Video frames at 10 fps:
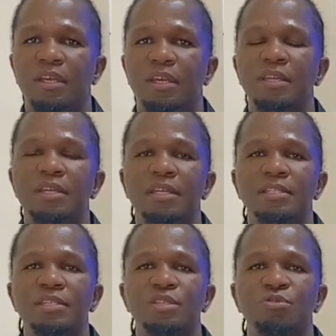Hand
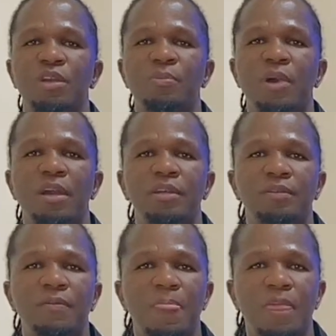hygiene is
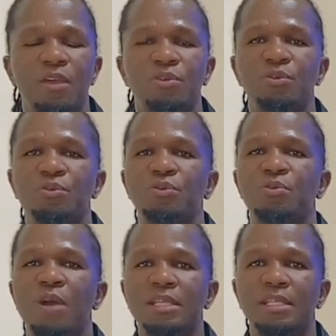whereby you
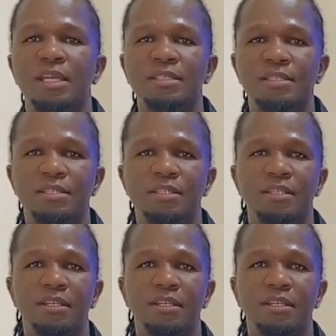wash hands